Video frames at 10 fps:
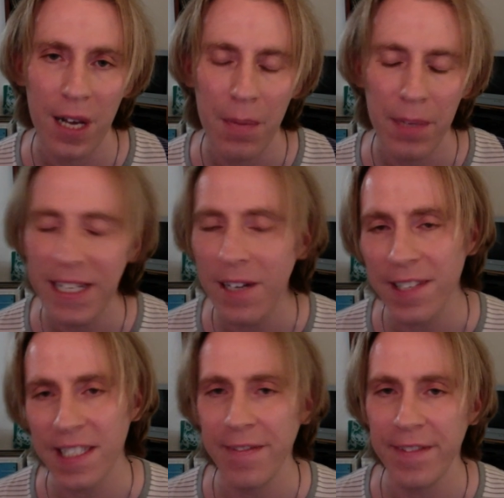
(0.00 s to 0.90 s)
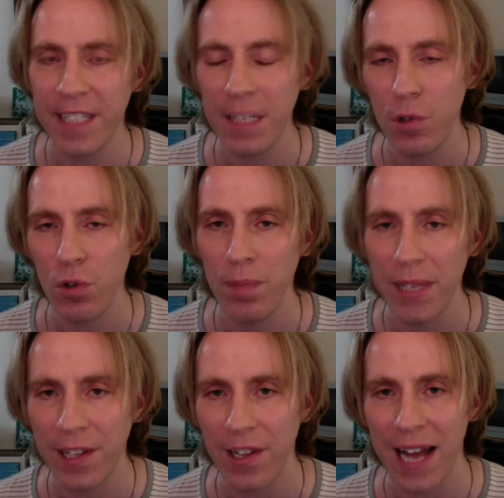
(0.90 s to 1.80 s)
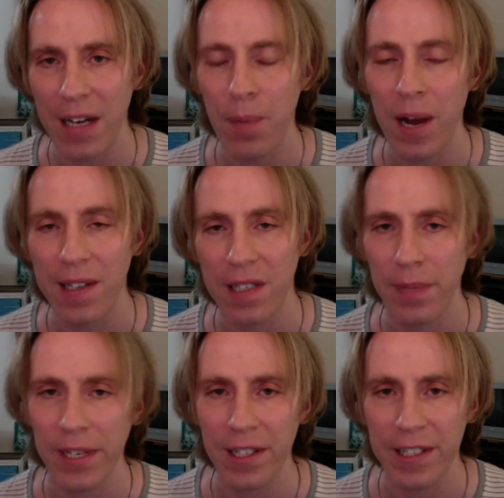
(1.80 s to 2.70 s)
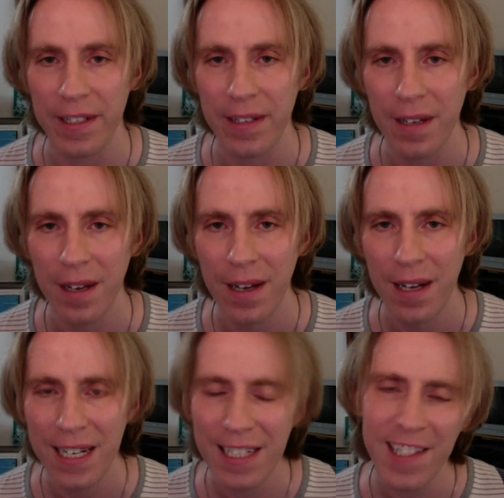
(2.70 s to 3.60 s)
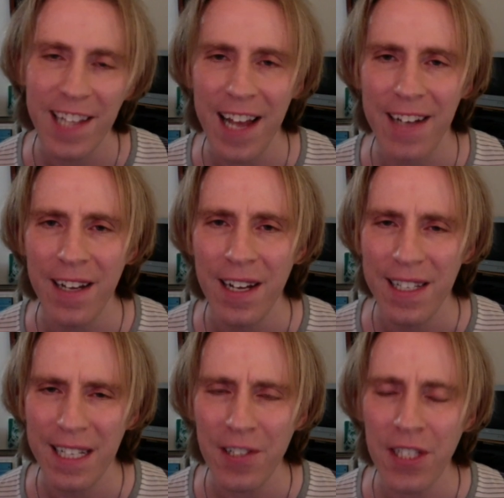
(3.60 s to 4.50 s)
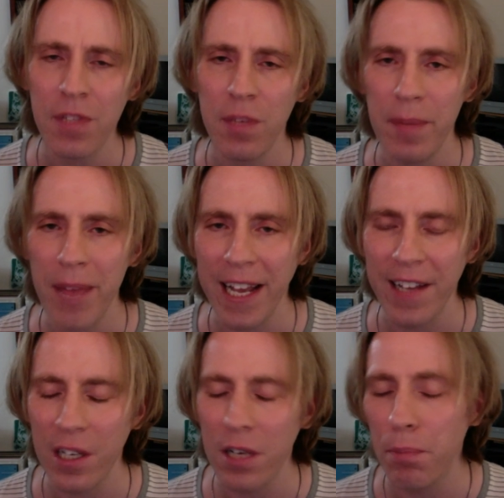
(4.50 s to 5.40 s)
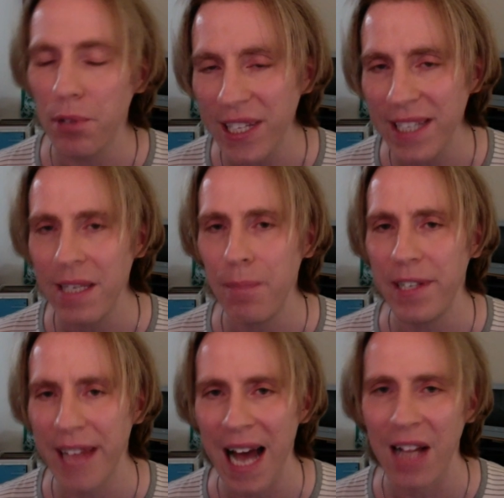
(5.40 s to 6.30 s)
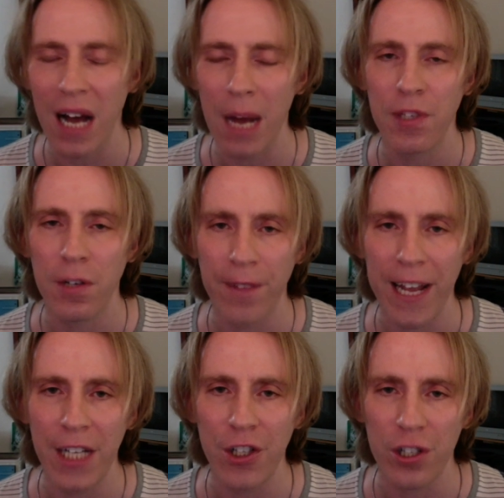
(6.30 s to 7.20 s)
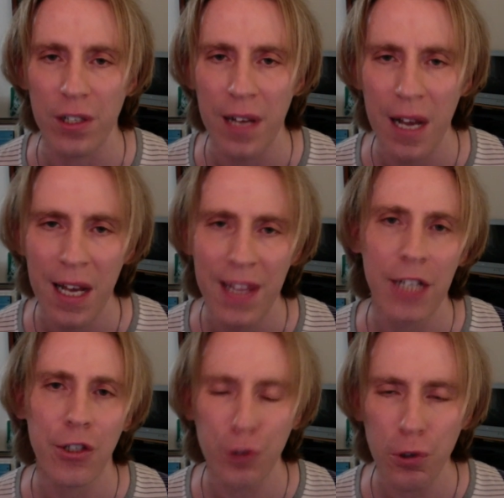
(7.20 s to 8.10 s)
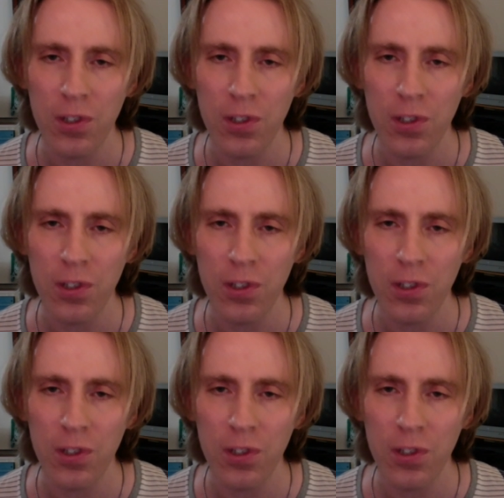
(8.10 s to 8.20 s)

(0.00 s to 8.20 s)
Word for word: but Neil doesn't even seem to admit the latter possibility. Instead, Neil seems to be making the completely banal observation that true